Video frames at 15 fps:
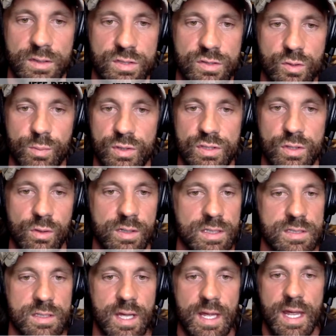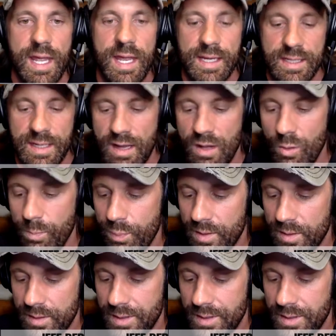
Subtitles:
Super stoked because it can help.